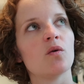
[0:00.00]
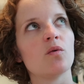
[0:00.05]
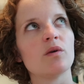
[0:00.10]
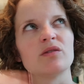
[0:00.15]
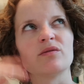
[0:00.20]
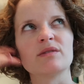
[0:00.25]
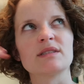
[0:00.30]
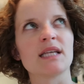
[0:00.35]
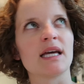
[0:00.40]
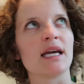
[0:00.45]

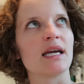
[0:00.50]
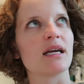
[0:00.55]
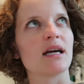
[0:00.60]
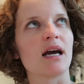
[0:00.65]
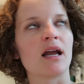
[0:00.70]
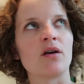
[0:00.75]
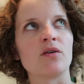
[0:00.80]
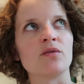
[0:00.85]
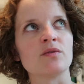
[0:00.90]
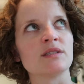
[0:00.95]
which was like,
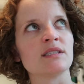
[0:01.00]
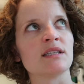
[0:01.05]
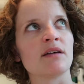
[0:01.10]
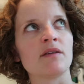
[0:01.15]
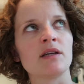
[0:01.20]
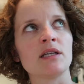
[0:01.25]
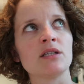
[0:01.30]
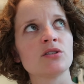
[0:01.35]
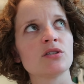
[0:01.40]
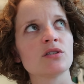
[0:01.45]
I don't know,
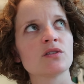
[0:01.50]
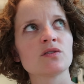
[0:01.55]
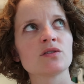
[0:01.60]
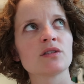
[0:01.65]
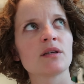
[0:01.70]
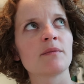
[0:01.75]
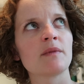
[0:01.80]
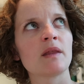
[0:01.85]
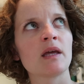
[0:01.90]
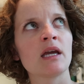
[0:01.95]
7 inches or
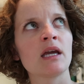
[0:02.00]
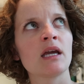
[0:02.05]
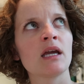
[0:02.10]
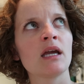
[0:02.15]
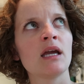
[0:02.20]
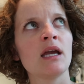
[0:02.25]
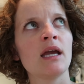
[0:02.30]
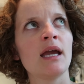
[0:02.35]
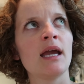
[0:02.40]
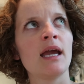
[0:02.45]

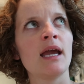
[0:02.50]
something.